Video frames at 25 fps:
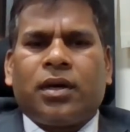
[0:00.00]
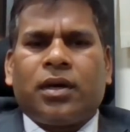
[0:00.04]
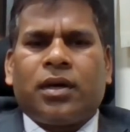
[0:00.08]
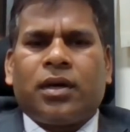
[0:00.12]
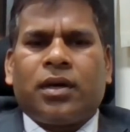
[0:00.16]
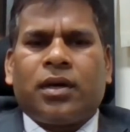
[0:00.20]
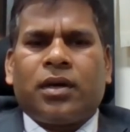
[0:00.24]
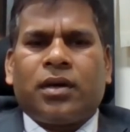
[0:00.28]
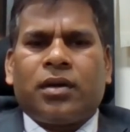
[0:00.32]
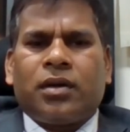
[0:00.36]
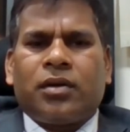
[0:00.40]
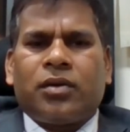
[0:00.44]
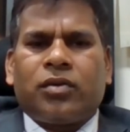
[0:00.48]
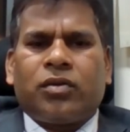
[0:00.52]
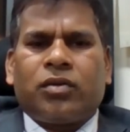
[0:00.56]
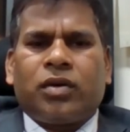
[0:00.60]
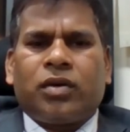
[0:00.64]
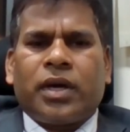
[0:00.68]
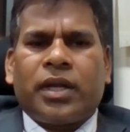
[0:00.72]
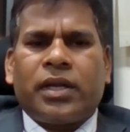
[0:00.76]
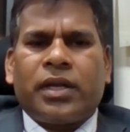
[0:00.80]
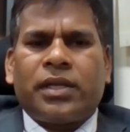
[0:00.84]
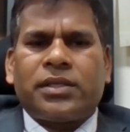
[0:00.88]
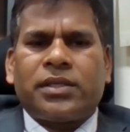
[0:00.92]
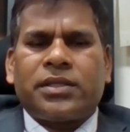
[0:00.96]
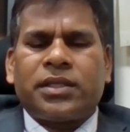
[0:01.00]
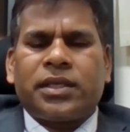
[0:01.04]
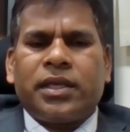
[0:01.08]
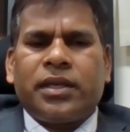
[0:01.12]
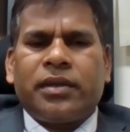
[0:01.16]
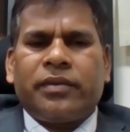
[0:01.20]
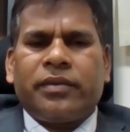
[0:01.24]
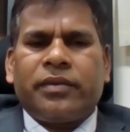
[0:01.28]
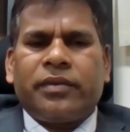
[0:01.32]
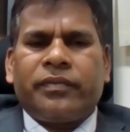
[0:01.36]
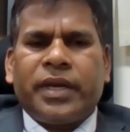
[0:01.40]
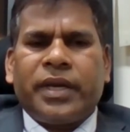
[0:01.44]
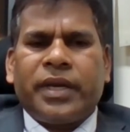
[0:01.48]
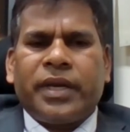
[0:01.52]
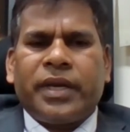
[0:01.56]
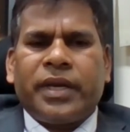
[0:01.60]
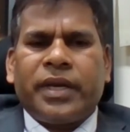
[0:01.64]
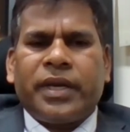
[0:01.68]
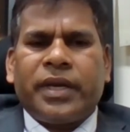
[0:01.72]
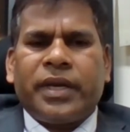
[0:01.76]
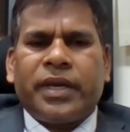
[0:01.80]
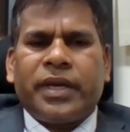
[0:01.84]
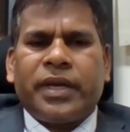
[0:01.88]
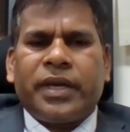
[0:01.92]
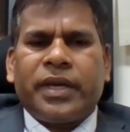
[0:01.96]
I'll say, if
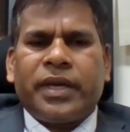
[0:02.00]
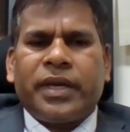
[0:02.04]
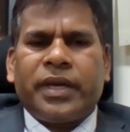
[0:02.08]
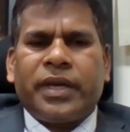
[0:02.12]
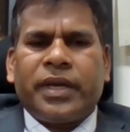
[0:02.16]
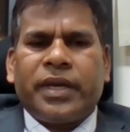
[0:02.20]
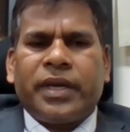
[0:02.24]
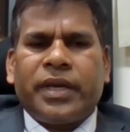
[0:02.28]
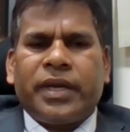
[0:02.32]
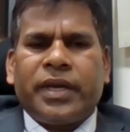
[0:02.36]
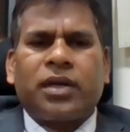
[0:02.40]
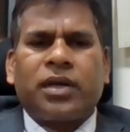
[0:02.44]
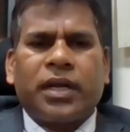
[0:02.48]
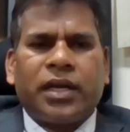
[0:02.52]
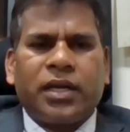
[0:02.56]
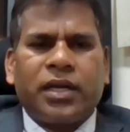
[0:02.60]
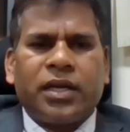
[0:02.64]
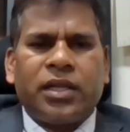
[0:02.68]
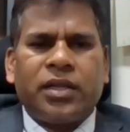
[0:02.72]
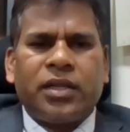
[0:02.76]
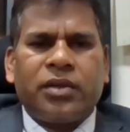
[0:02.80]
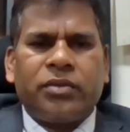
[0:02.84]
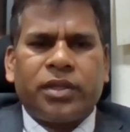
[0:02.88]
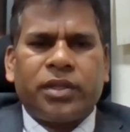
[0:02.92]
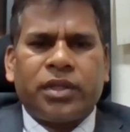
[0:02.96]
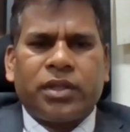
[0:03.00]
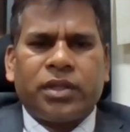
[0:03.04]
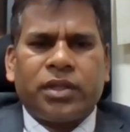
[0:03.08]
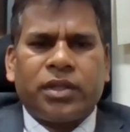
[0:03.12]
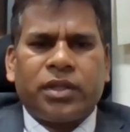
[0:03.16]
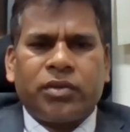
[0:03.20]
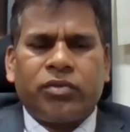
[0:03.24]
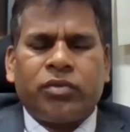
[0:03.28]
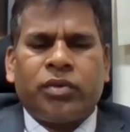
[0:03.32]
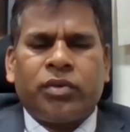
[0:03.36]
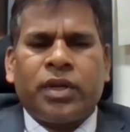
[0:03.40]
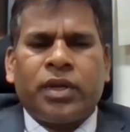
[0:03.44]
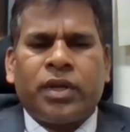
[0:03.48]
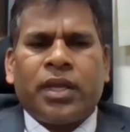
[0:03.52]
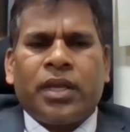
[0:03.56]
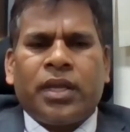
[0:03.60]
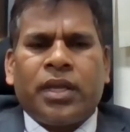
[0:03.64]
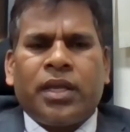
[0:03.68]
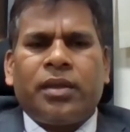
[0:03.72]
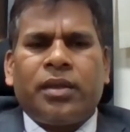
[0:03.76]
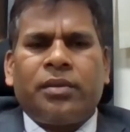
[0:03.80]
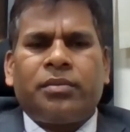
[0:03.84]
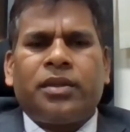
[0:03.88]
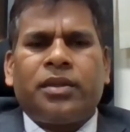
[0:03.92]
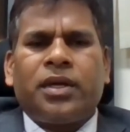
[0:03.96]
data is not handy with you,
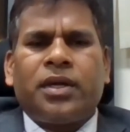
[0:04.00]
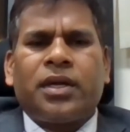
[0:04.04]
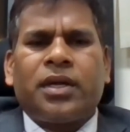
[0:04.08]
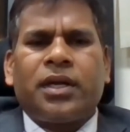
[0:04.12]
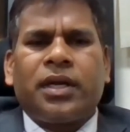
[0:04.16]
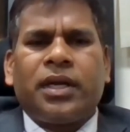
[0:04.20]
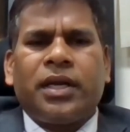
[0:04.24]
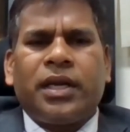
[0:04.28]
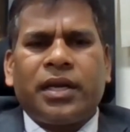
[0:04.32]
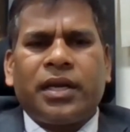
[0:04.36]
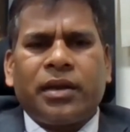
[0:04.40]
if the